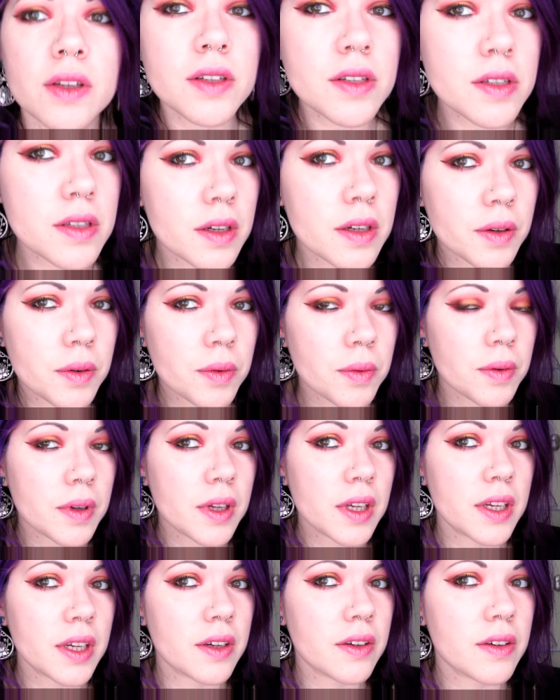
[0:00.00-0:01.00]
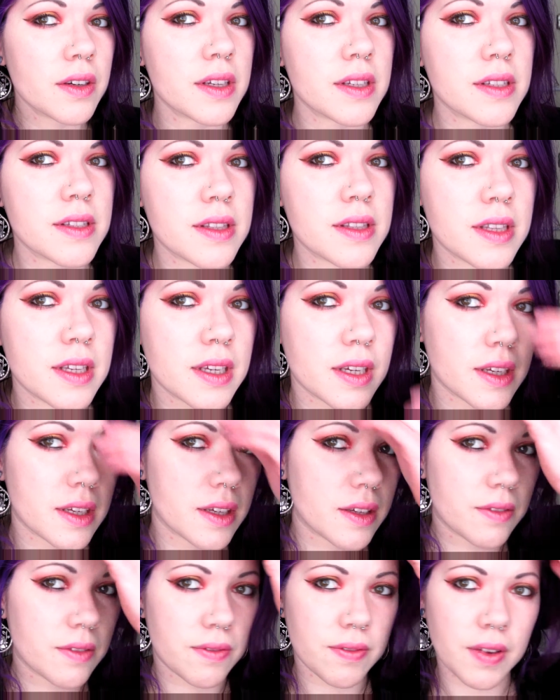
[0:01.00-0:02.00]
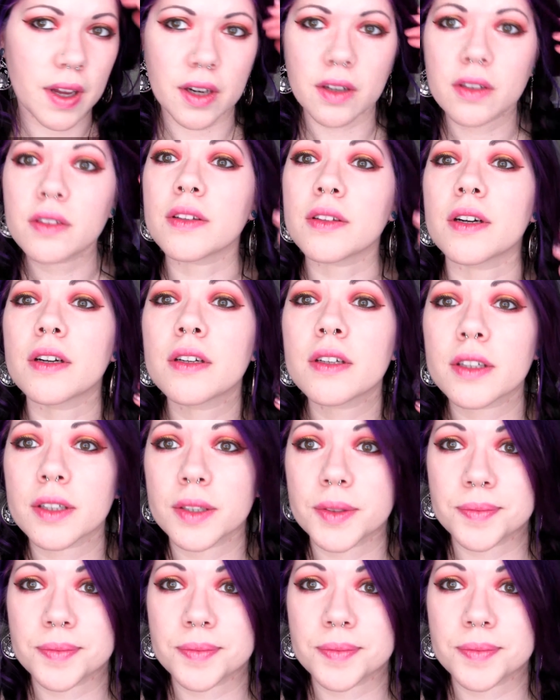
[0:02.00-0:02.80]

So here is the final look.